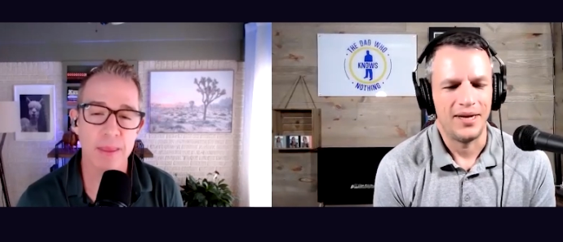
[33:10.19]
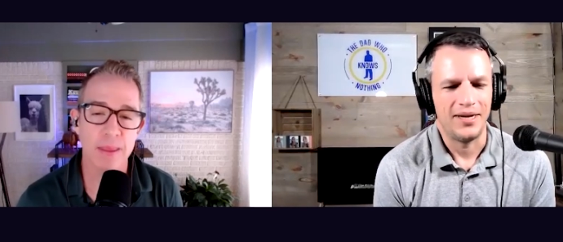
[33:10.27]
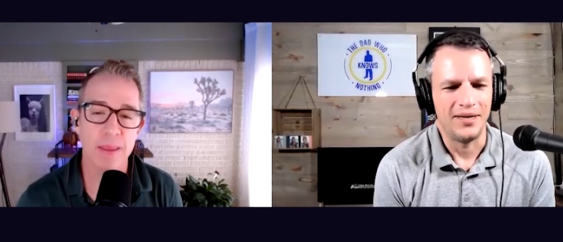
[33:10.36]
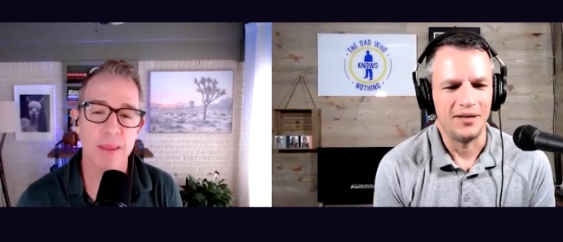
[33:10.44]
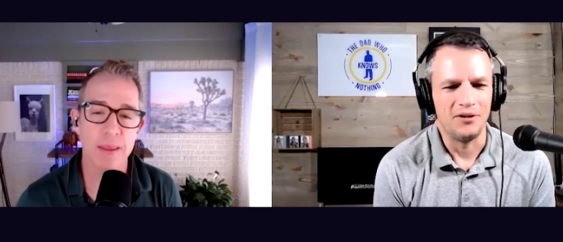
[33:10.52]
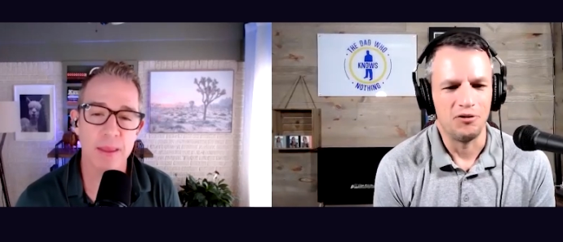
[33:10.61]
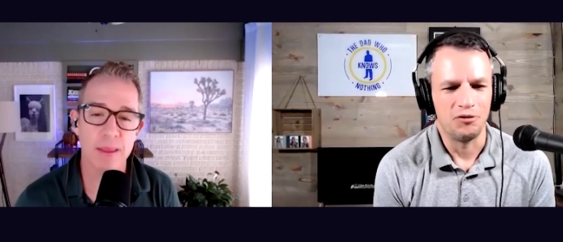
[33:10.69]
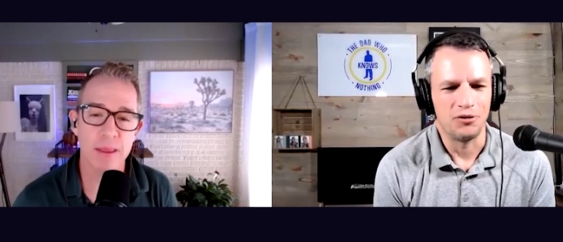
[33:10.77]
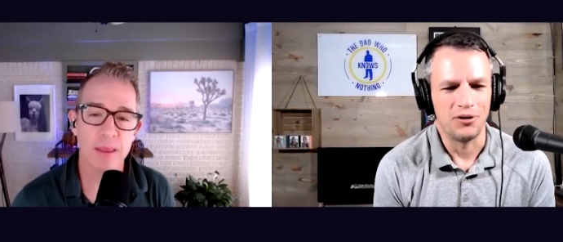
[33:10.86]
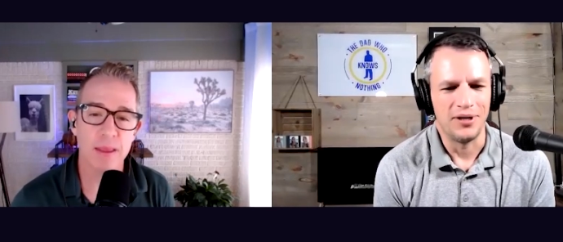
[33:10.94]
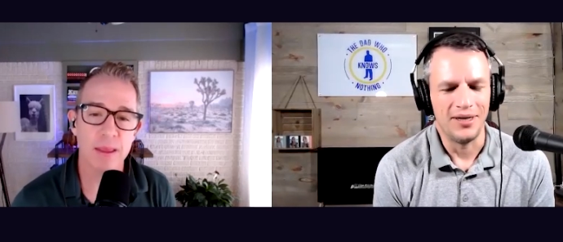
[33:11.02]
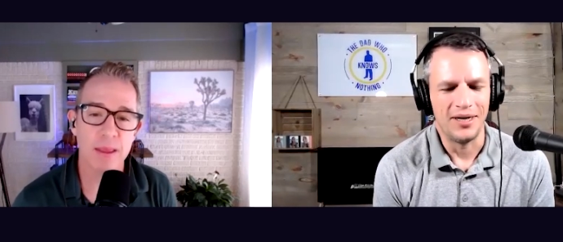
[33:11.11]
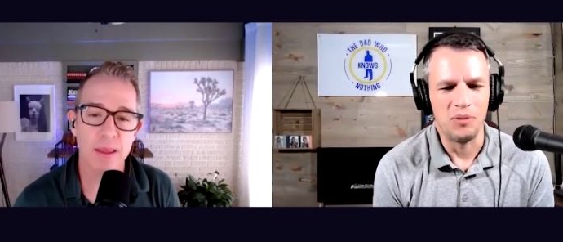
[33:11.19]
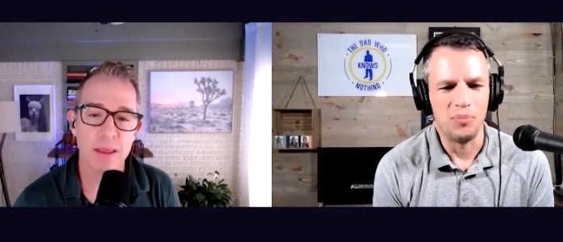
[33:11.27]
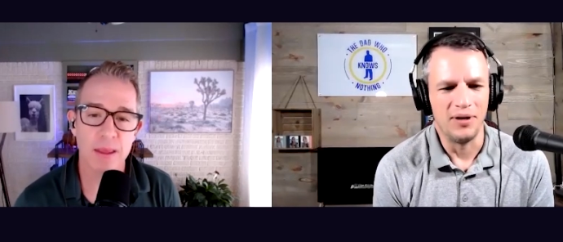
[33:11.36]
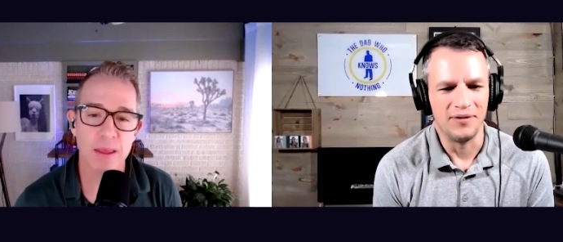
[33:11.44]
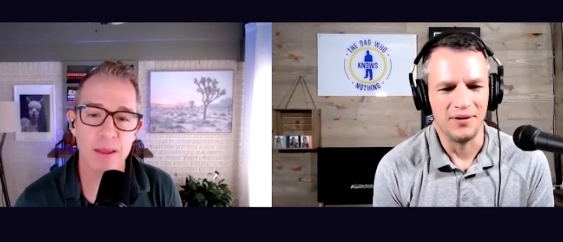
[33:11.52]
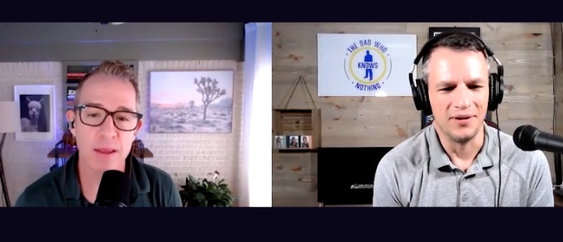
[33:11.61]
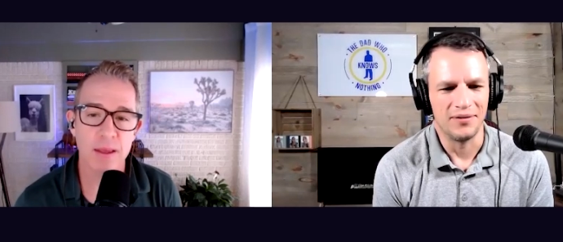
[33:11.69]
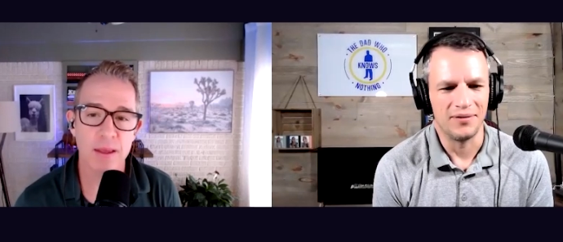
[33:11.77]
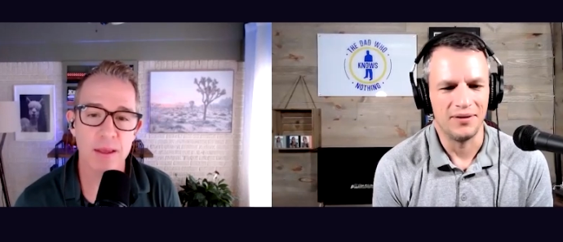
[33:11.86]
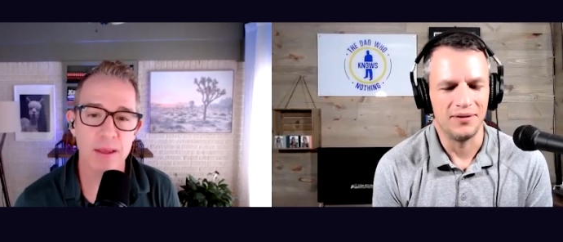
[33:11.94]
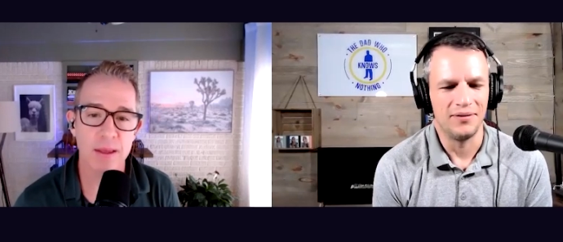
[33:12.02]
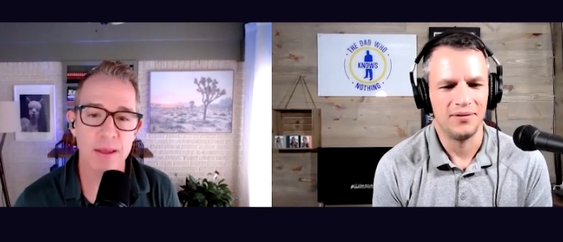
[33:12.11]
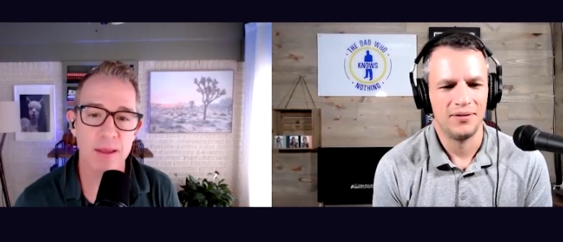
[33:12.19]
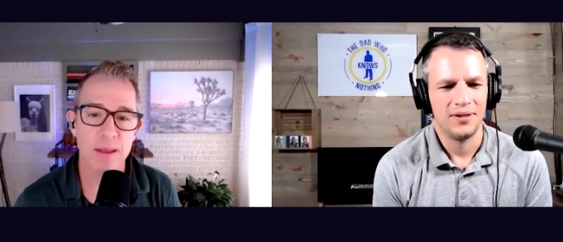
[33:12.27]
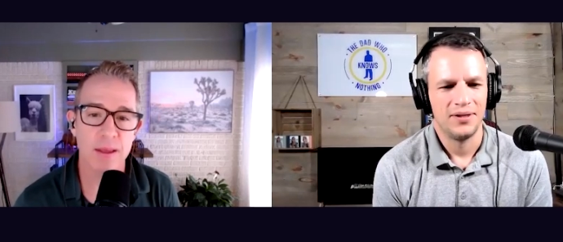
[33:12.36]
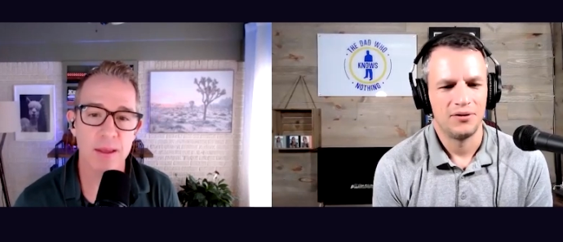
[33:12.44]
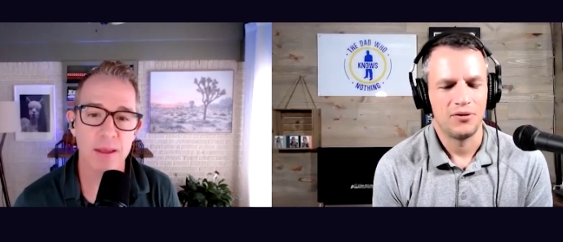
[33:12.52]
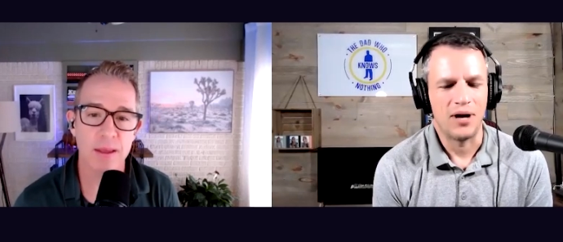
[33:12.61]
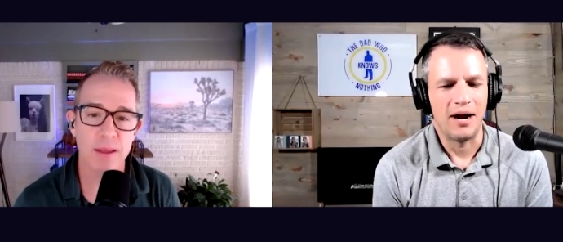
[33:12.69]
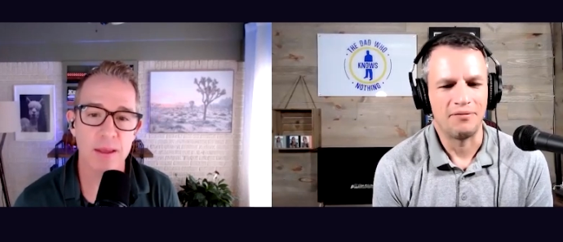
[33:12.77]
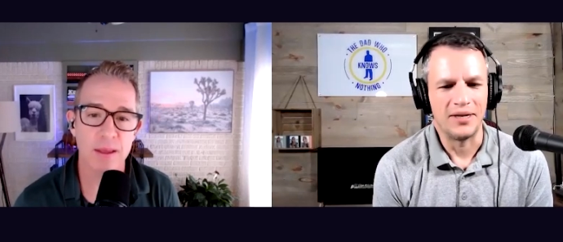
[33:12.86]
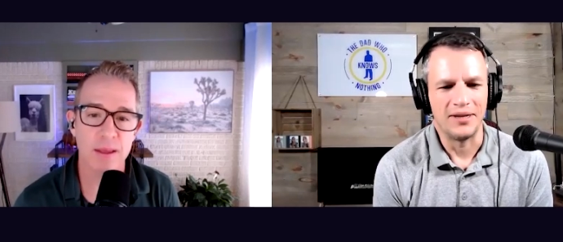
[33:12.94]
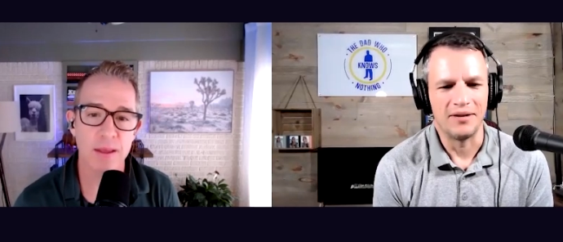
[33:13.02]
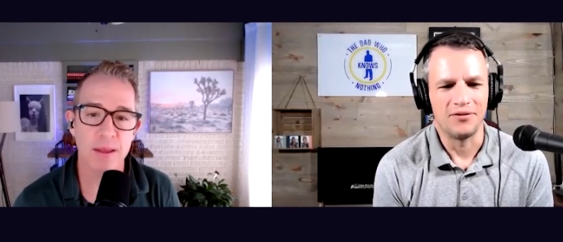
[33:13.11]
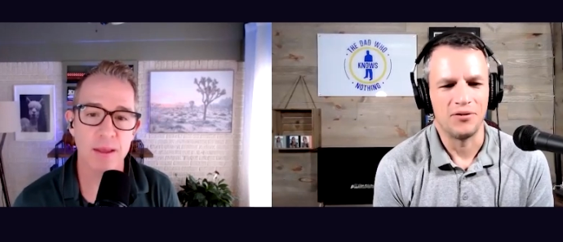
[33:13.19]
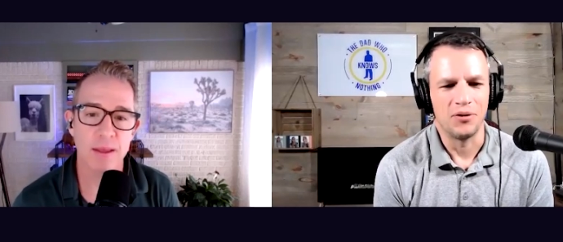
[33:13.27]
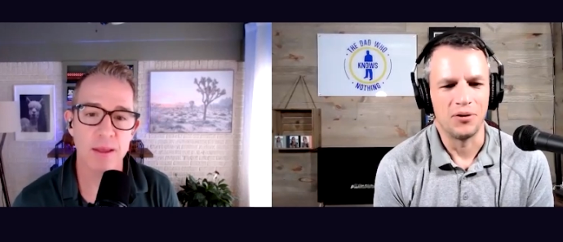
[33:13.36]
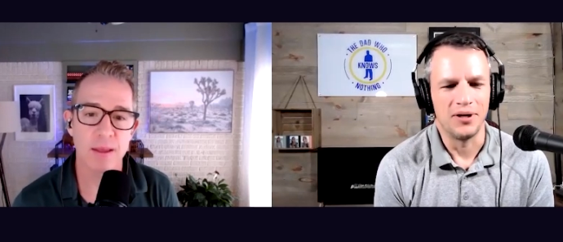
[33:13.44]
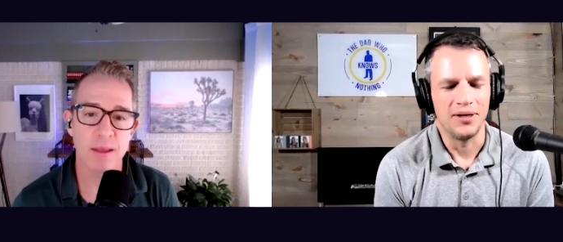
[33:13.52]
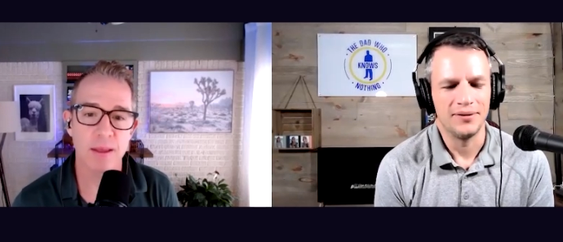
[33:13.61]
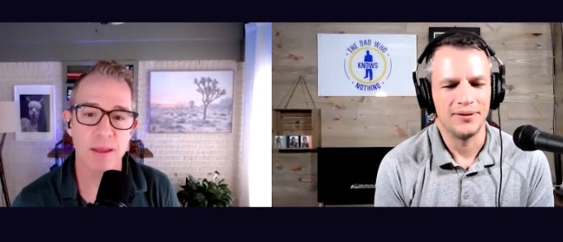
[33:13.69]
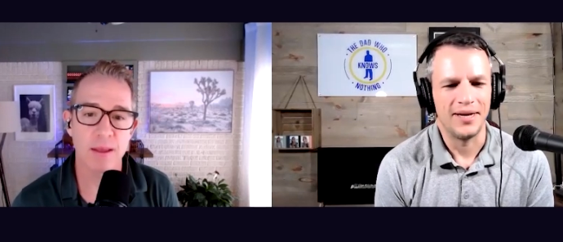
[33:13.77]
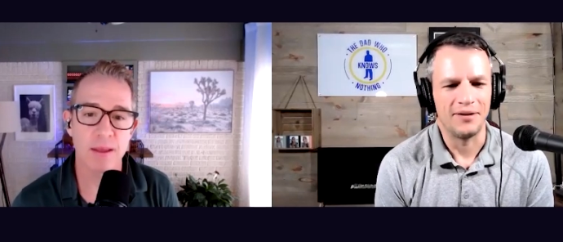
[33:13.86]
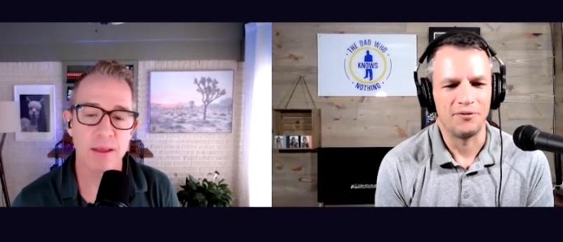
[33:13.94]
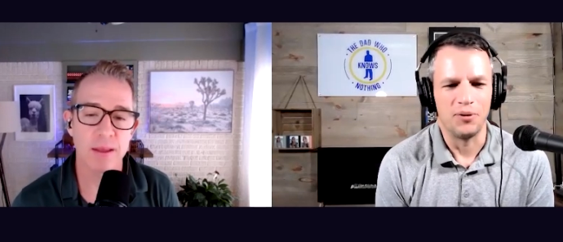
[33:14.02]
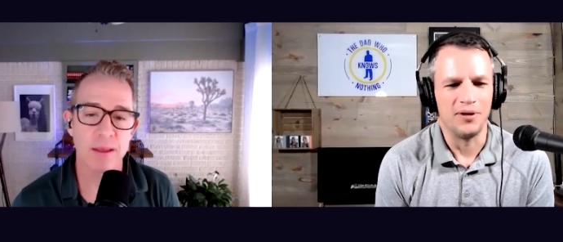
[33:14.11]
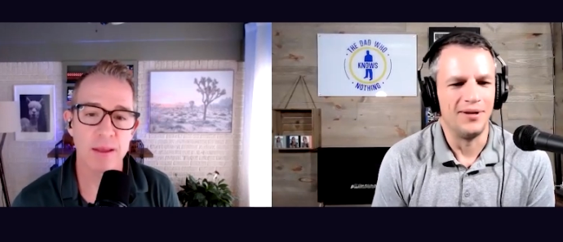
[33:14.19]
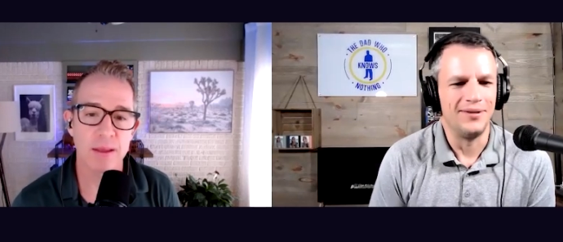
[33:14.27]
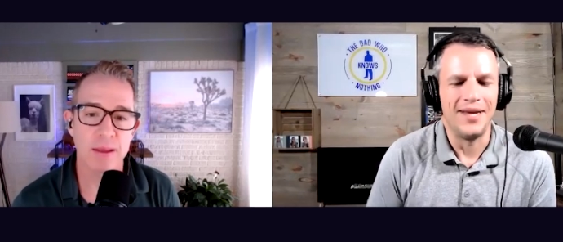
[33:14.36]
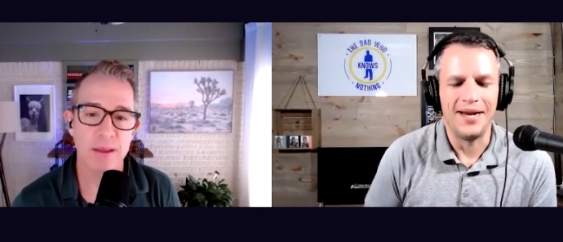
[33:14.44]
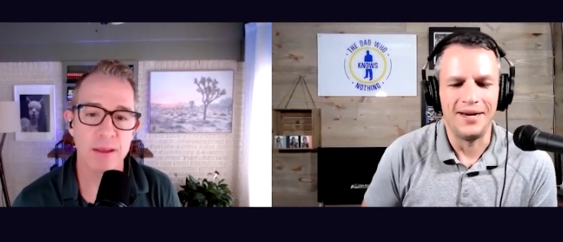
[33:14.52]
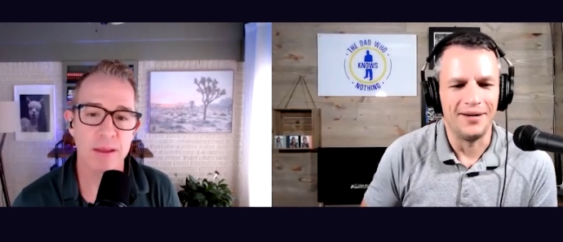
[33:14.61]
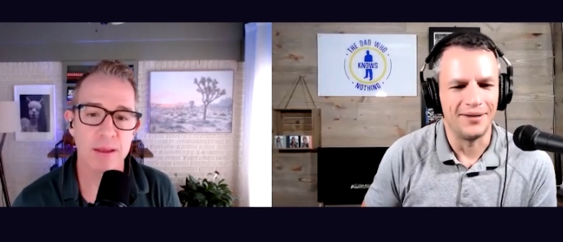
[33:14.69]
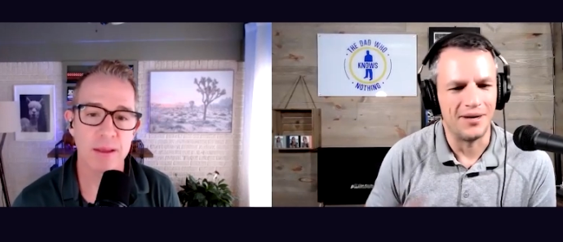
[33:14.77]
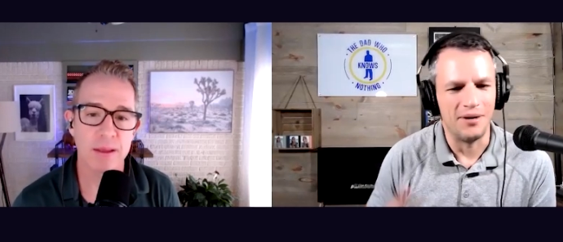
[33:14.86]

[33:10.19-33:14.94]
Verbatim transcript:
Speaker 1: any industry, any business is crafting that story. That's where the data